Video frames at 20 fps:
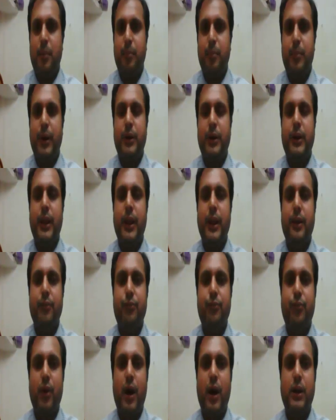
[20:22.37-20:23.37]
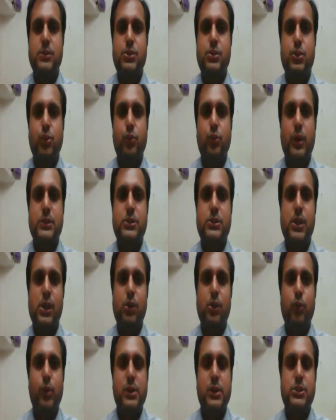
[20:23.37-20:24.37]
Britain, France,
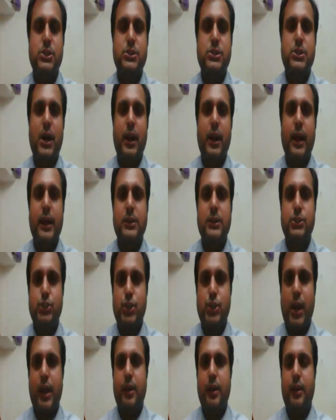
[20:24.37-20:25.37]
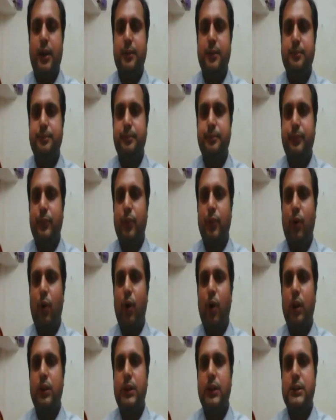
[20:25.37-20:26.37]
USA, USSR and China,
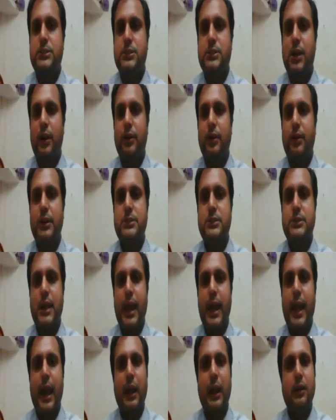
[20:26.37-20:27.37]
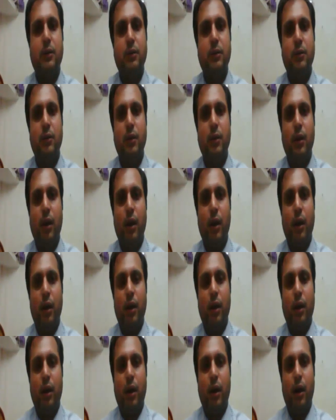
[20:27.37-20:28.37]
all these countries had
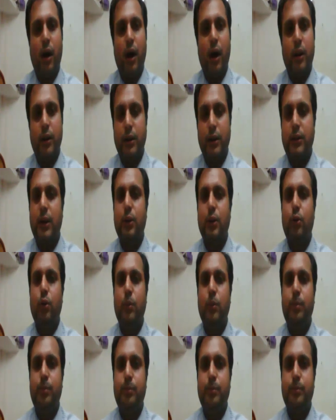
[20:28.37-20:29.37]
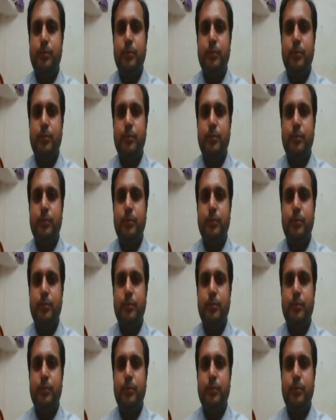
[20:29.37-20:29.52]
another group,